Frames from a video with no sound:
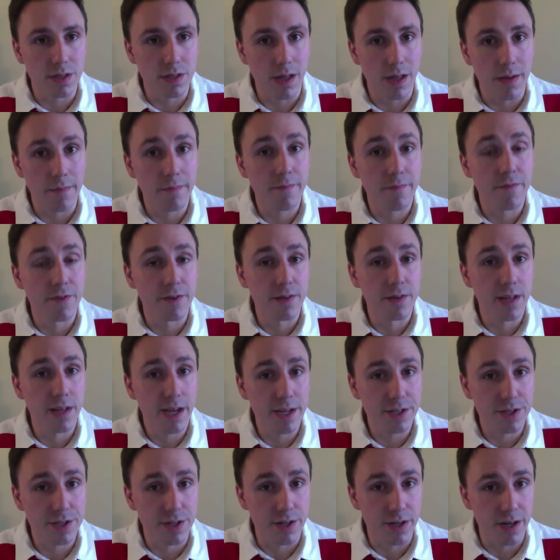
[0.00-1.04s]
them for
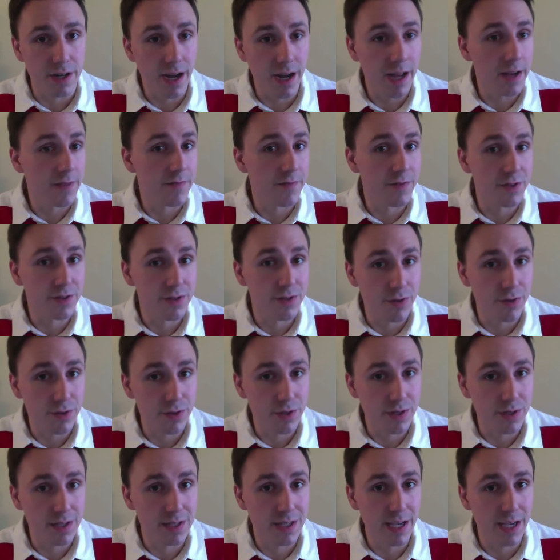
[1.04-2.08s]
leisure and for
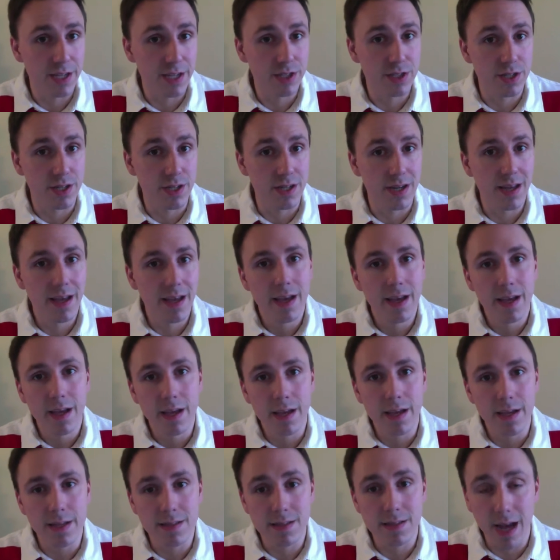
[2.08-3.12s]
socialization.
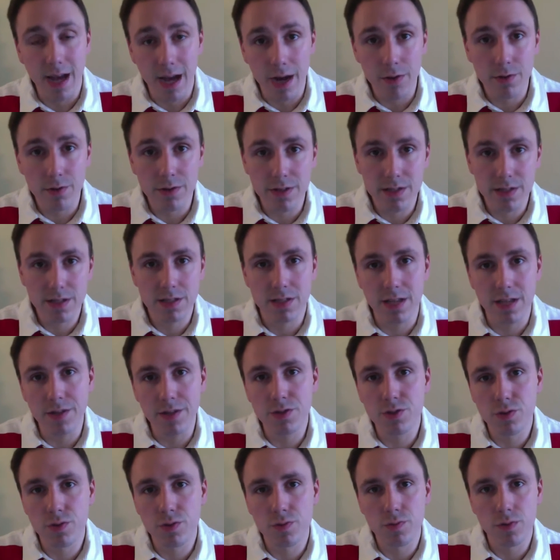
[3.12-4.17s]
It's our
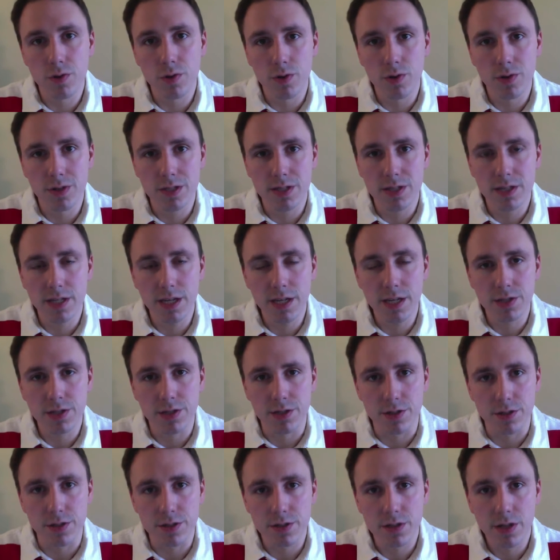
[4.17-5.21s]
essential role as
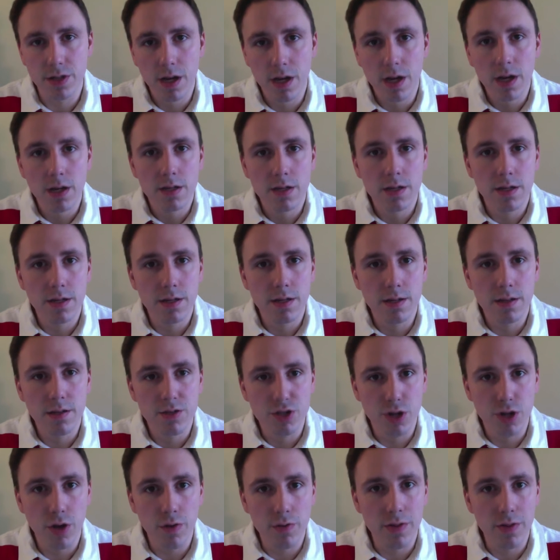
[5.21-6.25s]
teachers to
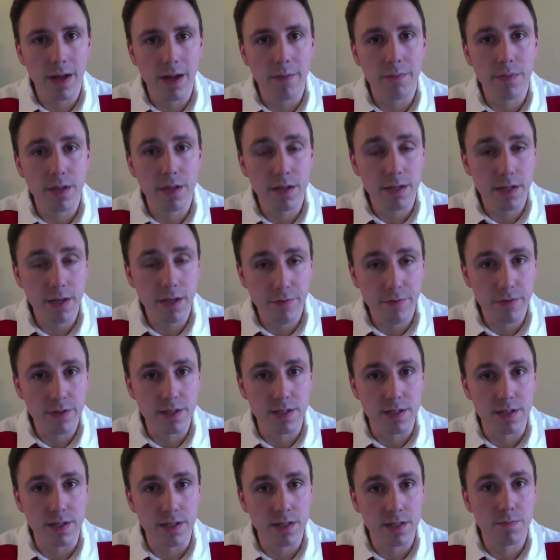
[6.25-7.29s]
show them the
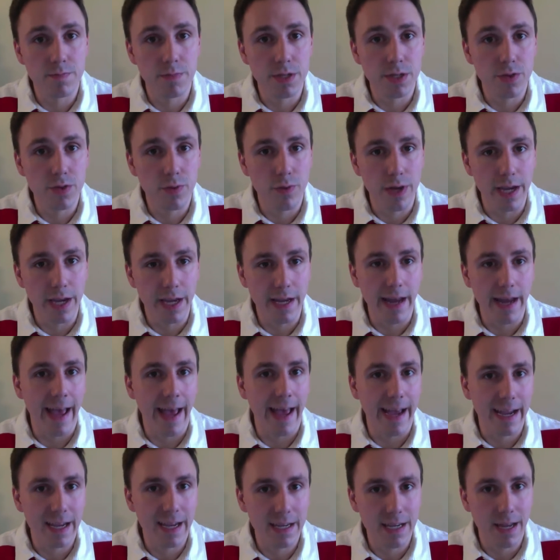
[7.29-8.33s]
differences between
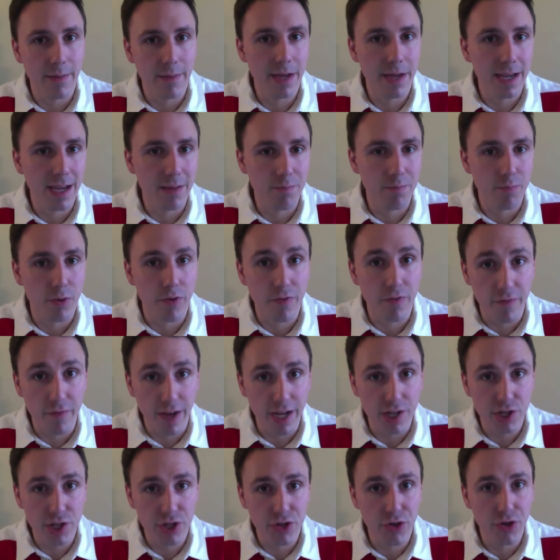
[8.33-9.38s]
academic and
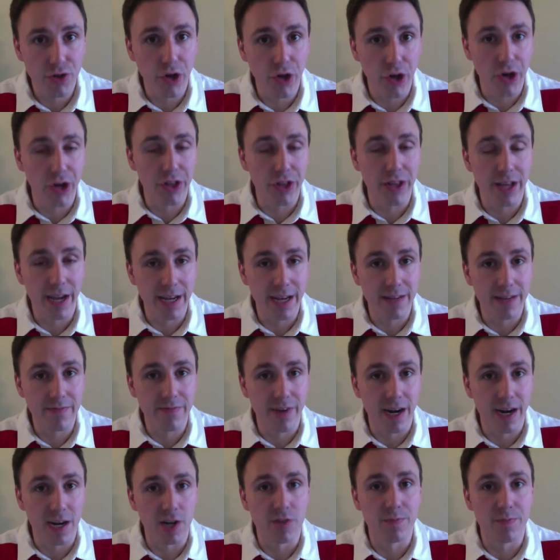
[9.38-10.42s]
professional online
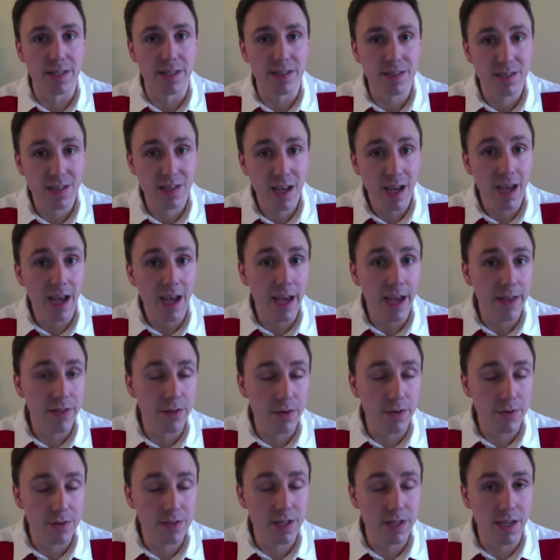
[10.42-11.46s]
environments and
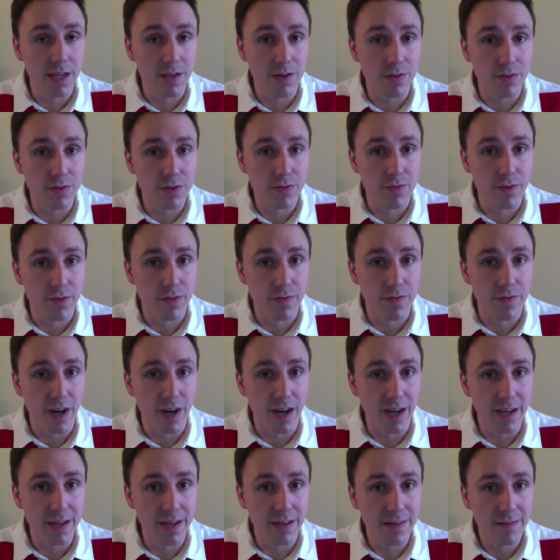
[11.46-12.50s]
those they use for
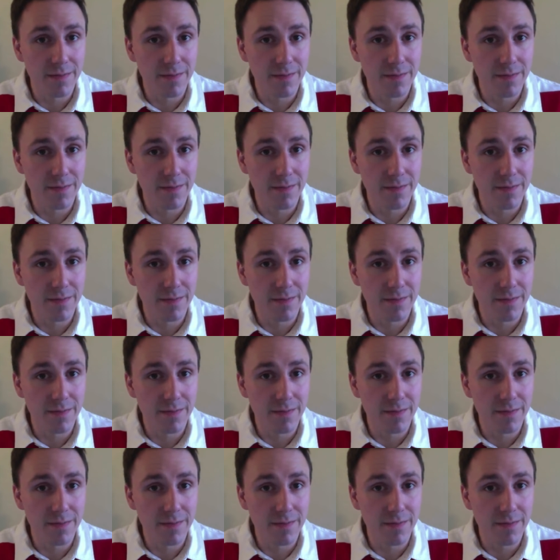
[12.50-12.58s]
fun.